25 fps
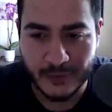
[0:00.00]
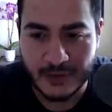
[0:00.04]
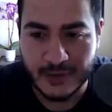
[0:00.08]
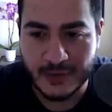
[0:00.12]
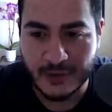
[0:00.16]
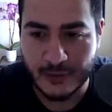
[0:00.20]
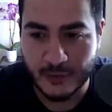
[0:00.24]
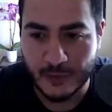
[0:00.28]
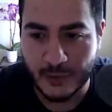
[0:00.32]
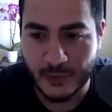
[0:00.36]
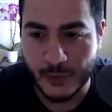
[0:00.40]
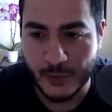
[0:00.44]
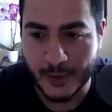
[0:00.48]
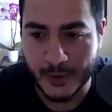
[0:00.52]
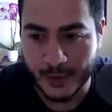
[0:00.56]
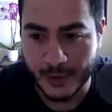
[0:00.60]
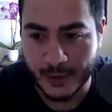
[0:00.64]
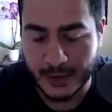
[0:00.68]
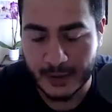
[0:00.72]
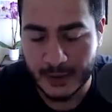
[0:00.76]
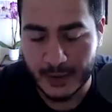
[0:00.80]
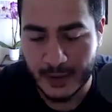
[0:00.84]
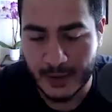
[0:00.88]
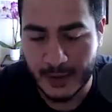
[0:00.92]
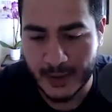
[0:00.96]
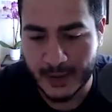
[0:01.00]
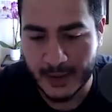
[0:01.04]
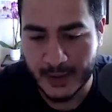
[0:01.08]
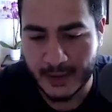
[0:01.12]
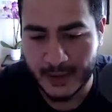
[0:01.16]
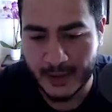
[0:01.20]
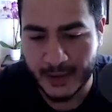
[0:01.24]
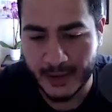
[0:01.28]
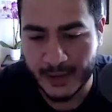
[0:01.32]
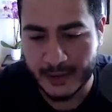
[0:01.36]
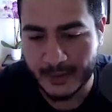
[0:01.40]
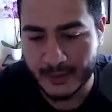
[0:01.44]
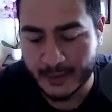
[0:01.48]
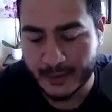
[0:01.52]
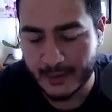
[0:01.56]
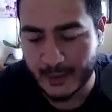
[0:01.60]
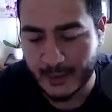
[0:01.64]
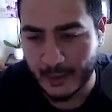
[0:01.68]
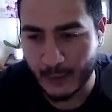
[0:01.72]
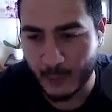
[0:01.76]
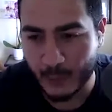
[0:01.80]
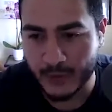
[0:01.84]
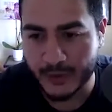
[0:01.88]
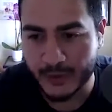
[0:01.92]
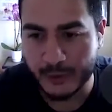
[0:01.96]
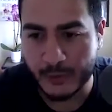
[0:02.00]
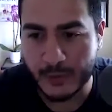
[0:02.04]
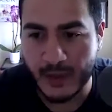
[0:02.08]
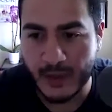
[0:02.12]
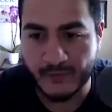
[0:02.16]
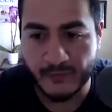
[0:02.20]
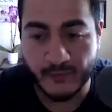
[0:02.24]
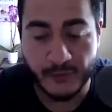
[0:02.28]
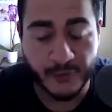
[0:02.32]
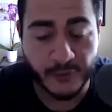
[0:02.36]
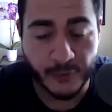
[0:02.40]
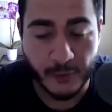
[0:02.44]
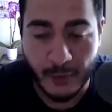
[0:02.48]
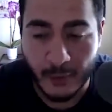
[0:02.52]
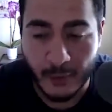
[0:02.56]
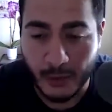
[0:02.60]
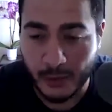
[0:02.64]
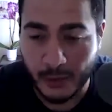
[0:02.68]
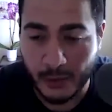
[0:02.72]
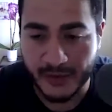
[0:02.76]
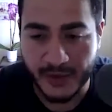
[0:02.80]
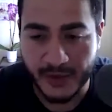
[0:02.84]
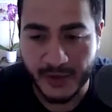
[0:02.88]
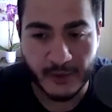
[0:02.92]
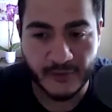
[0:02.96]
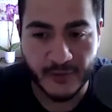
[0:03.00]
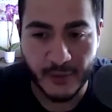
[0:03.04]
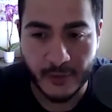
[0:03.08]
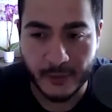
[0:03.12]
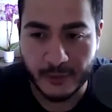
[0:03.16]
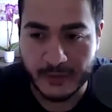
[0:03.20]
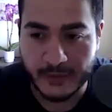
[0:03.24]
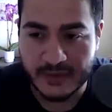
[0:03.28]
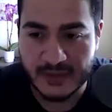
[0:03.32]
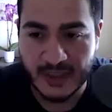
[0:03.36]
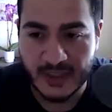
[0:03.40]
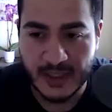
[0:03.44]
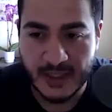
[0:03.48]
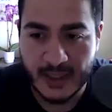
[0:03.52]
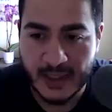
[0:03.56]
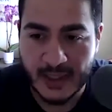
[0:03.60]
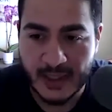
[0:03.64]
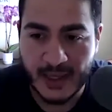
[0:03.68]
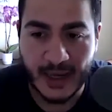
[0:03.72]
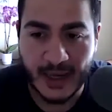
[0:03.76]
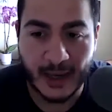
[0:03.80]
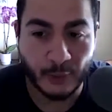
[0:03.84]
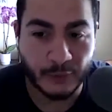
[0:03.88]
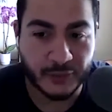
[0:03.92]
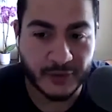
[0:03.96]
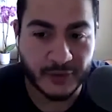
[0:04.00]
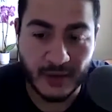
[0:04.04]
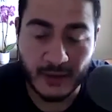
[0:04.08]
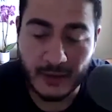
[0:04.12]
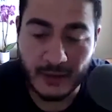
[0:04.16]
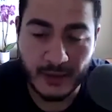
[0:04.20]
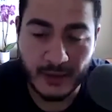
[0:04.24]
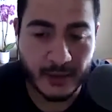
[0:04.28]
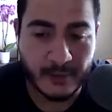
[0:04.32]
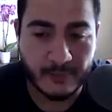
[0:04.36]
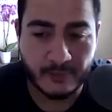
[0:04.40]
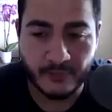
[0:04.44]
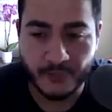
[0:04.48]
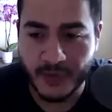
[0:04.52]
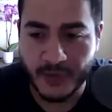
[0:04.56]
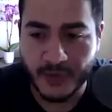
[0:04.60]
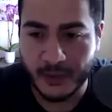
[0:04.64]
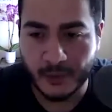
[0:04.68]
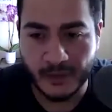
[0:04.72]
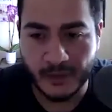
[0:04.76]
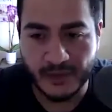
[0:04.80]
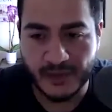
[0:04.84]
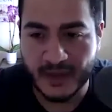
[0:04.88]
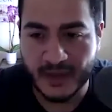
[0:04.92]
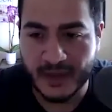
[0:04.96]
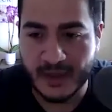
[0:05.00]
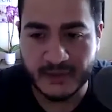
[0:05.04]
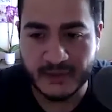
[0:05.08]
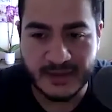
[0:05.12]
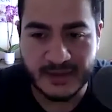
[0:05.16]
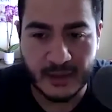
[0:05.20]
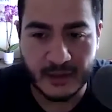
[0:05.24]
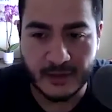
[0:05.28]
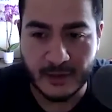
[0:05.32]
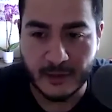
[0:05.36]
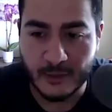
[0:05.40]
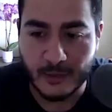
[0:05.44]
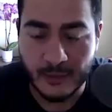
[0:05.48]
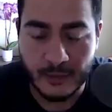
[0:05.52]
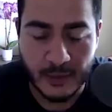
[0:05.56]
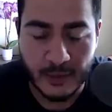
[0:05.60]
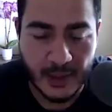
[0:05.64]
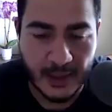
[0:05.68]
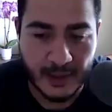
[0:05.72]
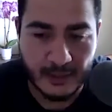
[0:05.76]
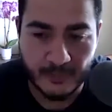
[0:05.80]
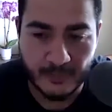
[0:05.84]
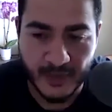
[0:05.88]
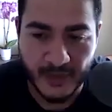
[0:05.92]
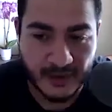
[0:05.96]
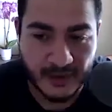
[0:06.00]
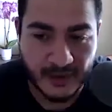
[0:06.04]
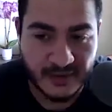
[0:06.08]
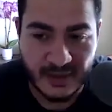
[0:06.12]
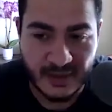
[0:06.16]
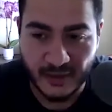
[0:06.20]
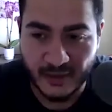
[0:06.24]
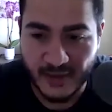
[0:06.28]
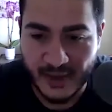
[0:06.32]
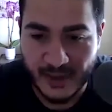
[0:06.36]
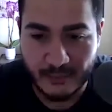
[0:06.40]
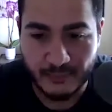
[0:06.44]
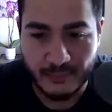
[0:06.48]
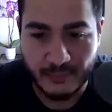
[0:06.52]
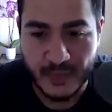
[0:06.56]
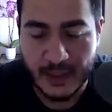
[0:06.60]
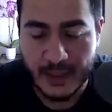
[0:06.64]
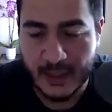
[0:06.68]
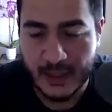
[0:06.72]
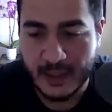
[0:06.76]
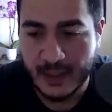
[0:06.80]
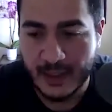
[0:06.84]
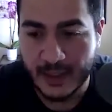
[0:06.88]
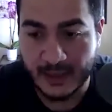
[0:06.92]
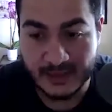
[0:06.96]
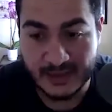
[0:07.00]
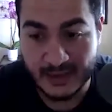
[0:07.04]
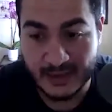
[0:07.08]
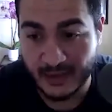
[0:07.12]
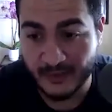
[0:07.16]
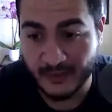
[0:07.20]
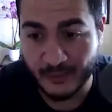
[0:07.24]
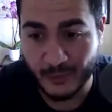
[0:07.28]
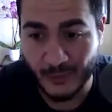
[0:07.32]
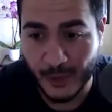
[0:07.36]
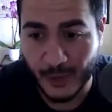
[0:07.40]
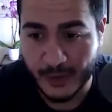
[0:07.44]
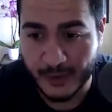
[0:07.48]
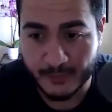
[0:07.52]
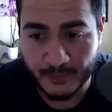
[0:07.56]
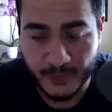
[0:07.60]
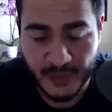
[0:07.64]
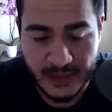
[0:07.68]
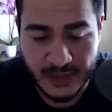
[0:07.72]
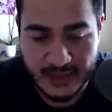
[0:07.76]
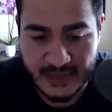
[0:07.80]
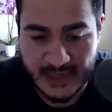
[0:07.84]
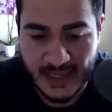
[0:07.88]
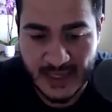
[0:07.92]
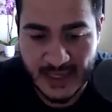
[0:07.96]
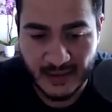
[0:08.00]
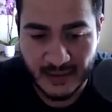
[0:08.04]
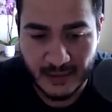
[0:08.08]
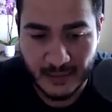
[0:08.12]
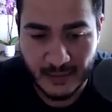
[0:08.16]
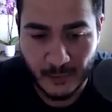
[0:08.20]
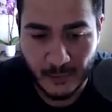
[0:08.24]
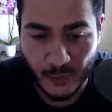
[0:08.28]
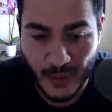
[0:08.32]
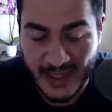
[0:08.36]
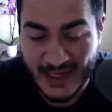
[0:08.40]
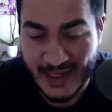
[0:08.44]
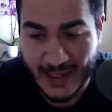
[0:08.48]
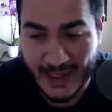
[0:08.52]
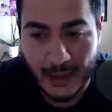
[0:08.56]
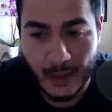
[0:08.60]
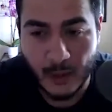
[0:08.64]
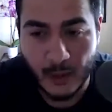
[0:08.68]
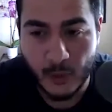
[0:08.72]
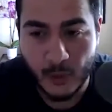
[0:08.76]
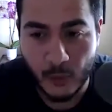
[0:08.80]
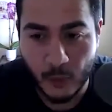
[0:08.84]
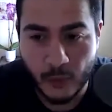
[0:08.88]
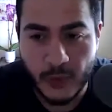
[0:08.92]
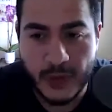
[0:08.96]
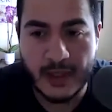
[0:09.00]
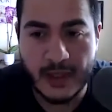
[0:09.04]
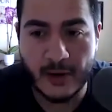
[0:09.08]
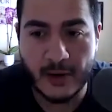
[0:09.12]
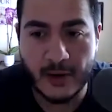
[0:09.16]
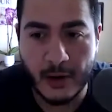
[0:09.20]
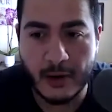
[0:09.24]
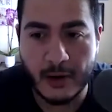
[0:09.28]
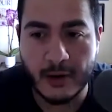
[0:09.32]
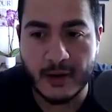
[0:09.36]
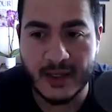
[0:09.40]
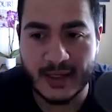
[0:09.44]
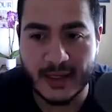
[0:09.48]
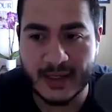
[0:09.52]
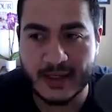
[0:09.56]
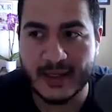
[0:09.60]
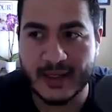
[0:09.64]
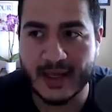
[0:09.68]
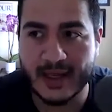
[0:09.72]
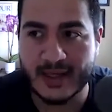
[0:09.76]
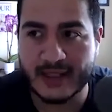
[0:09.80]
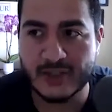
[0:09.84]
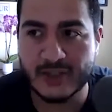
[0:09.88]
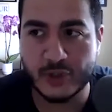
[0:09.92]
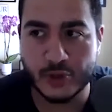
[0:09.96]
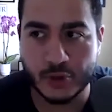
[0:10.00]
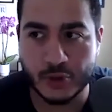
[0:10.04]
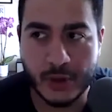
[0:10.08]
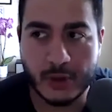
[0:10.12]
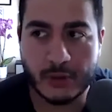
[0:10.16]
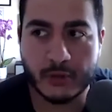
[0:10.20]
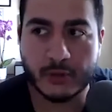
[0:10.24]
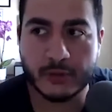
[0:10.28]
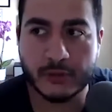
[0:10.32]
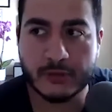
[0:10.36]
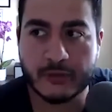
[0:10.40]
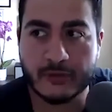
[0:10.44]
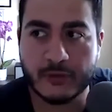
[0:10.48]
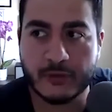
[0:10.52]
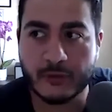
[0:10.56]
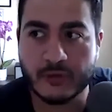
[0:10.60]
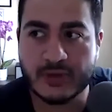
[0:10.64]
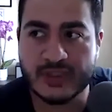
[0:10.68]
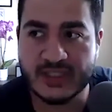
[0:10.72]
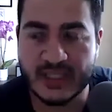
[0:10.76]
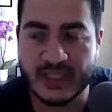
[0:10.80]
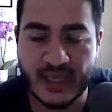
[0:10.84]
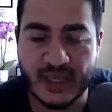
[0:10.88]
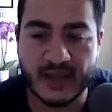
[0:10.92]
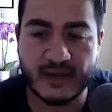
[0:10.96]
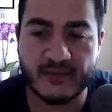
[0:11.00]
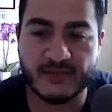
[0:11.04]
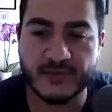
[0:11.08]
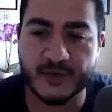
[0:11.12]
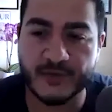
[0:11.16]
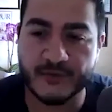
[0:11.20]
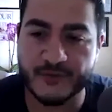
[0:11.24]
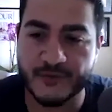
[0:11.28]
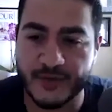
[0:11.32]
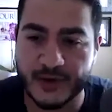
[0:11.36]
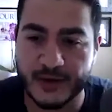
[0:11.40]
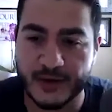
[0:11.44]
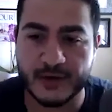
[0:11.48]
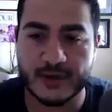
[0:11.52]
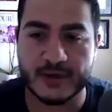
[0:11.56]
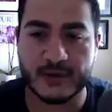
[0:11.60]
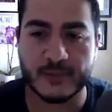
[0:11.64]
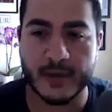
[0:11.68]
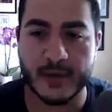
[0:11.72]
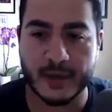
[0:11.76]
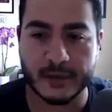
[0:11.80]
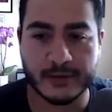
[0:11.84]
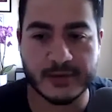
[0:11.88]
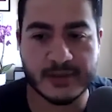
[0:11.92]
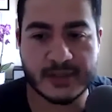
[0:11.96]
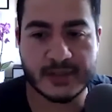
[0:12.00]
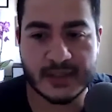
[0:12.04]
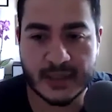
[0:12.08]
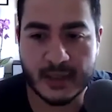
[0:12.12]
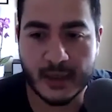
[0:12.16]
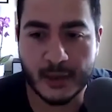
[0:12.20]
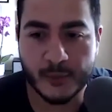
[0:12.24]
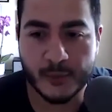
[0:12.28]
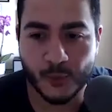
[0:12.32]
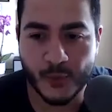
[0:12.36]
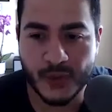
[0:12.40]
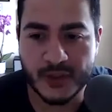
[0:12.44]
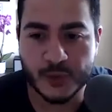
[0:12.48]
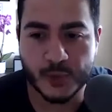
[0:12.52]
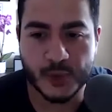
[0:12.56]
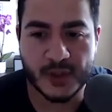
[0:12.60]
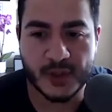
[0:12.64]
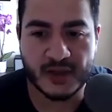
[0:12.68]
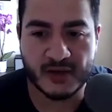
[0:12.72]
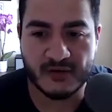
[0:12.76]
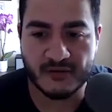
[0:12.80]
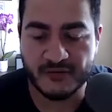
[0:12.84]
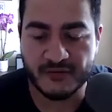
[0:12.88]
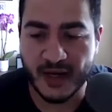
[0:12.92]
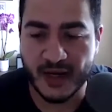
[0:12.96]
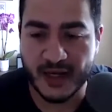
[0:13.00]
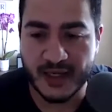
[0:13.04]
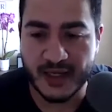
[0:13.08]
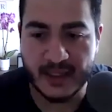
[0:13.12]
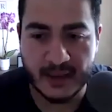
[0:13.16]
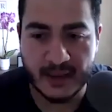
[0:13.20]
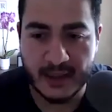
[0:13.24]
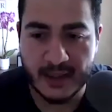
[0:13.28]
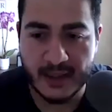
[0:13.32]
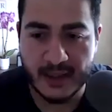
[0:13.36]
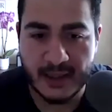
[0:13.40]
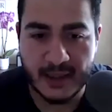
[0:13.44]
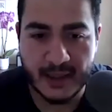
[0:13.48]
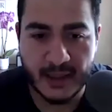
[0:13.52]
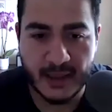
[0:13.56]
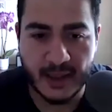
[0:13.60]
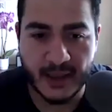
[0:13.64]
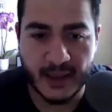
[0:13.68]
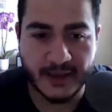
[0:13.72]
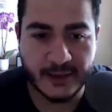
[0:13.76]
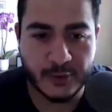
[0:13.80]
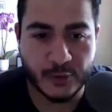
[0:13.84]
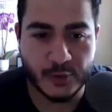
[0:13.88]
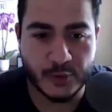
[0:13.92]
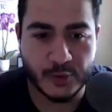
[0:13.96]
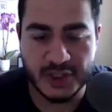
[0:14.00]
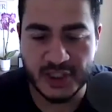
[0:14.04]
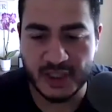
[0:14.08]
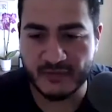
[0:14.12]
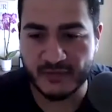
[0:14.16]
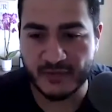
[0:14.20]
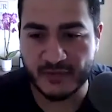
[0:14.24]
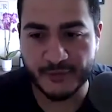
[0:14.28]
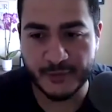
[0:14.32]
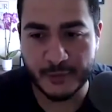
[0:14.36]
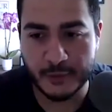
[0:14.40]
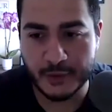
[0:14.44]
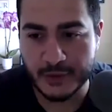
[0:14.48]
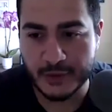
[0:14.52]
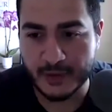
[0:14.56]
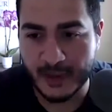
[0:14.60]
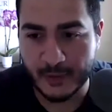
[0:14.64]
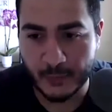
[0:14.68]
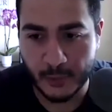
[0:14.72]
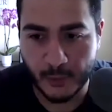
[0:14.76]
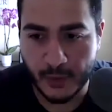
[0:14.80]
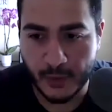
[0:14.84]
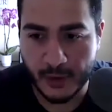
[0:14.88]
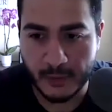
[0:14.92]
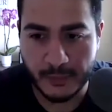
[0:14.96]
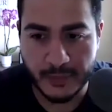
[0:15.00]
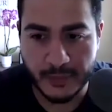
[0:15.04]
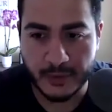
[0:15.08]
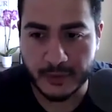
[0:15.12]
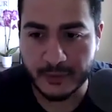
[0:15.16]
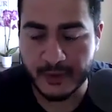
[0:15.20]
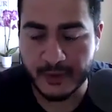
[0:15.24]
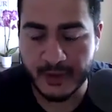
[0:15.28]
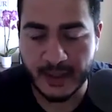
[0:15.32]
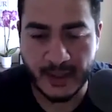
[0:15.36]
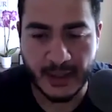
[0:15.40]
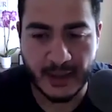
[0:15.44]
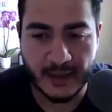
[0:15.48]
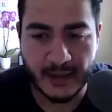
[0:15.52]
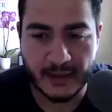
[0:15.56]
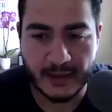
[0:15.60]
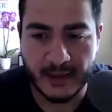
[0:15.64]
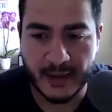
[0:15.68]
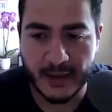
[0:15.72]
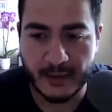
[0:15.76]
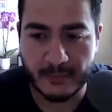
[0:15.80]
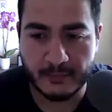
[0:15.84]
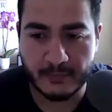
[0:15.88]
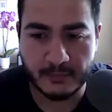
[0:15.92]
to do the work. And I'm really grateful for all the young folks out there. And the thing I'll tell you, and I'll tell them, I'll tell everyone, is that right now we are in a struggle to save the very democracy on which we can fight to achieve the future that we want to build. And